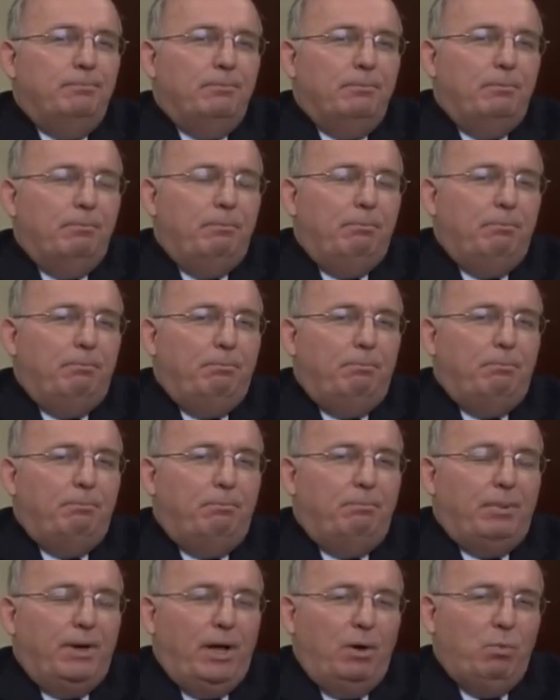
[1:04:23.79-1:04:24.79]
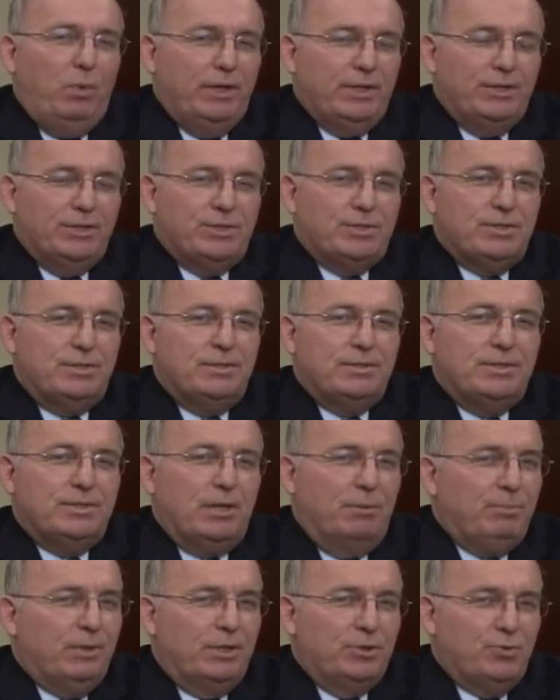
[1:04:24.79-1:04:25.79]
but I
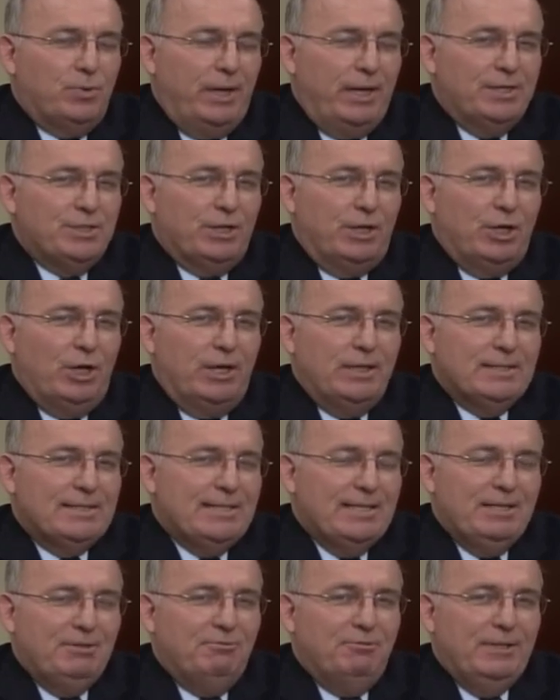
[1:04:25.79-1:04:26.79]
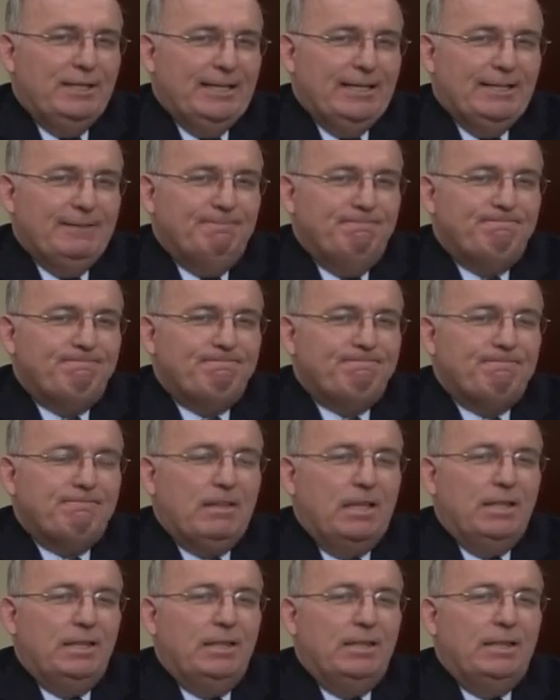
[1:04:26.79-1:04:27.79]
witnessed something tragic on TV
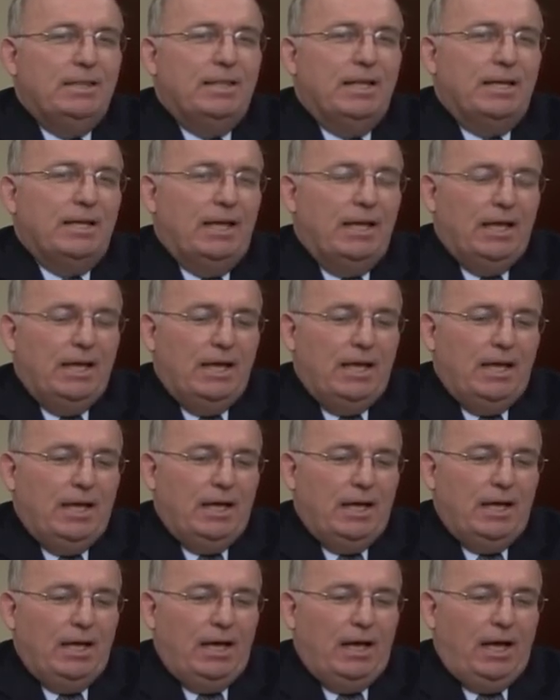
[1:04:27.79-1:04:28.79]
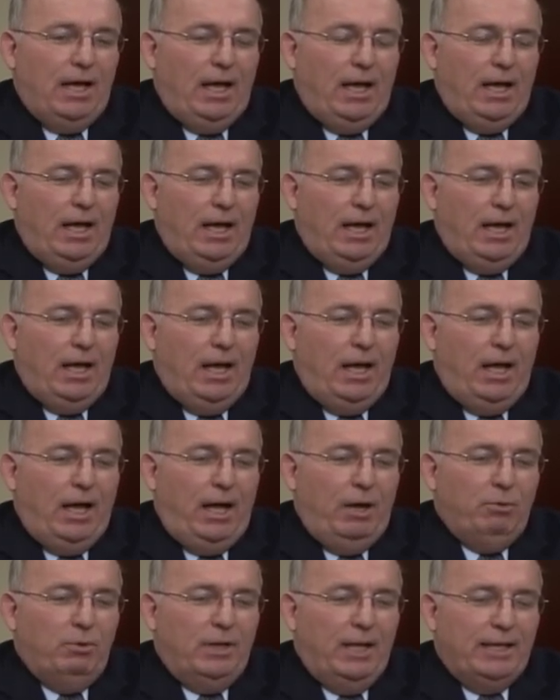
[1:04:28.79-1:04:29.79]
that
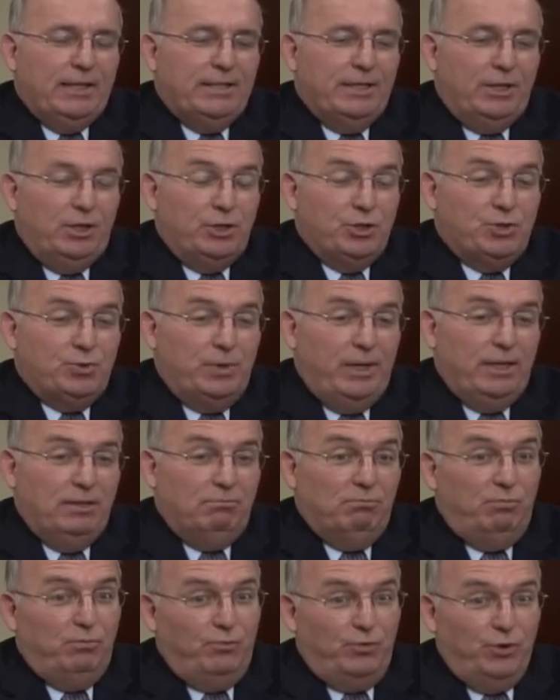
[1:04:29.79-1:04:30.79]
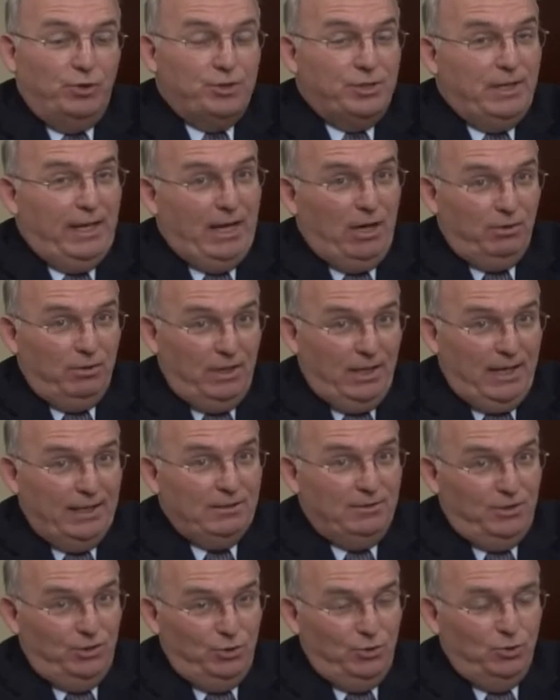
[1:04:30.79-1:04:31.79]
I would like to illustrate first how
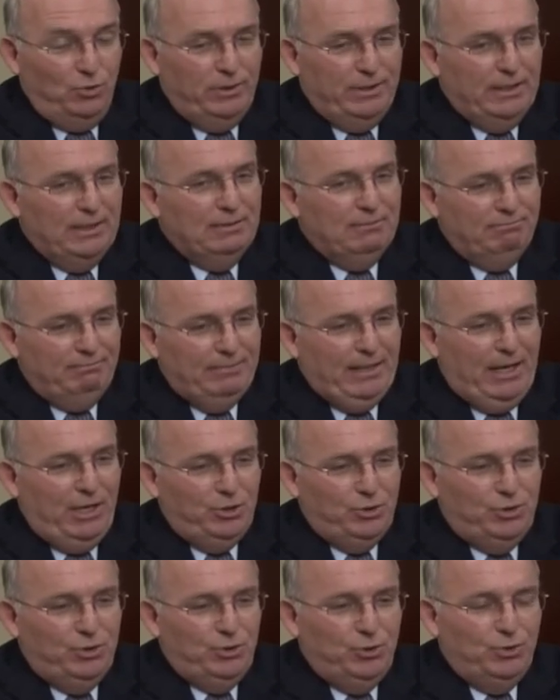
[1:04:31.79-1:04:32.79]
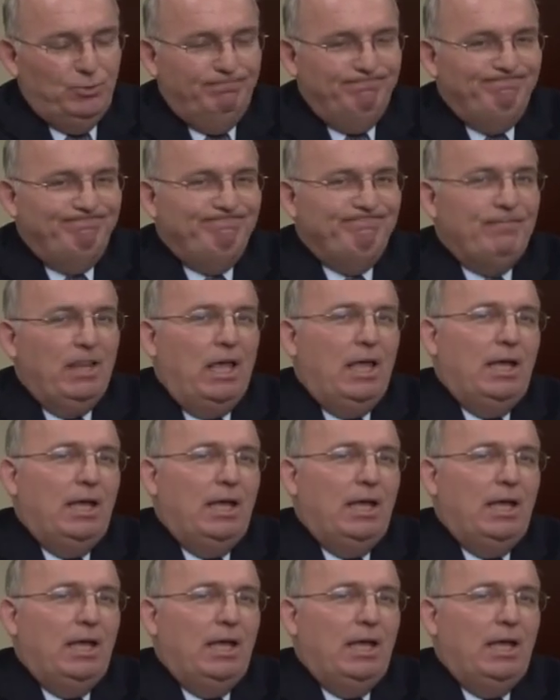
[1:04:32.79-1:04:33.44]
not to do and then how to do.